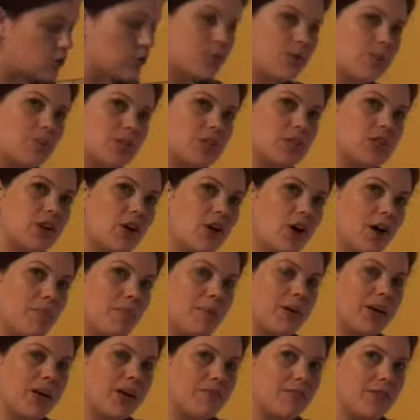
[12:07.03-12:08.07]
from the top
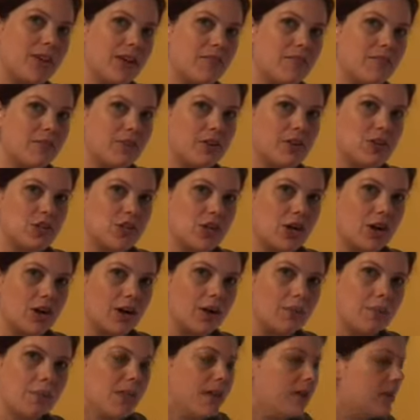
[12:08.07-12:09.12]
of every jar.
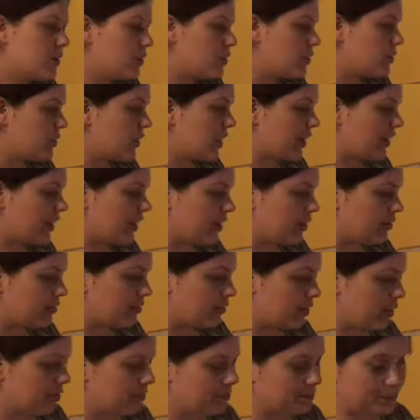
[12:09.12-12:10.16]
Do that
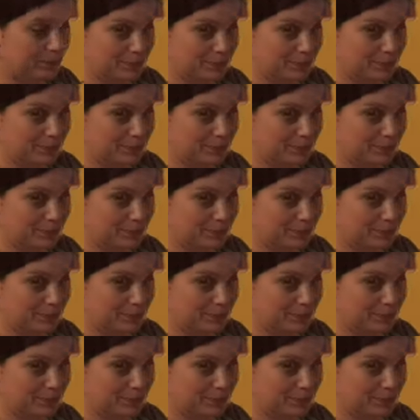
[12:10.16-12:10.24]
carefully.